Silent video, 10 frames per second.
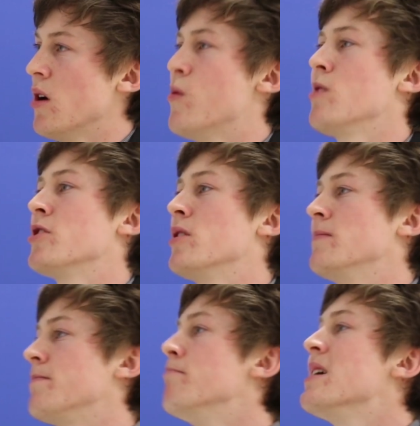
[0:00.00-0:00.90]
Well,
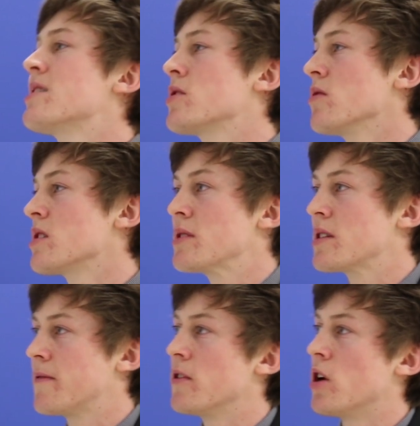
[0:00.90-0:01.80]
John, mass tourism is
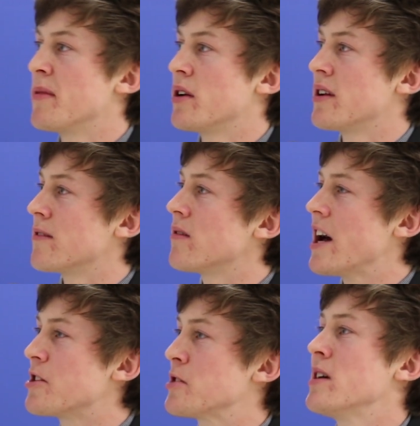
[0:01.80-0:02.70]
the phenomenon of
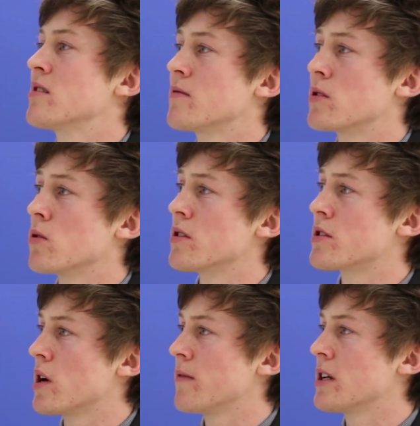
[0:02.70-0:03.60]
large amounts of tourists
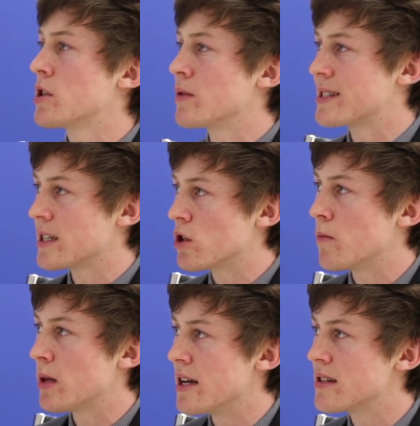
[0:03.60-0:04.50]
travelling to a single
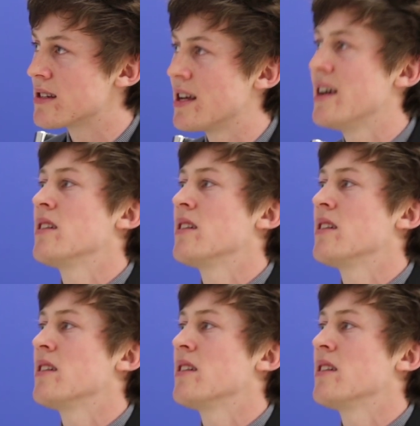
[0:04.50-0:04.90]
place.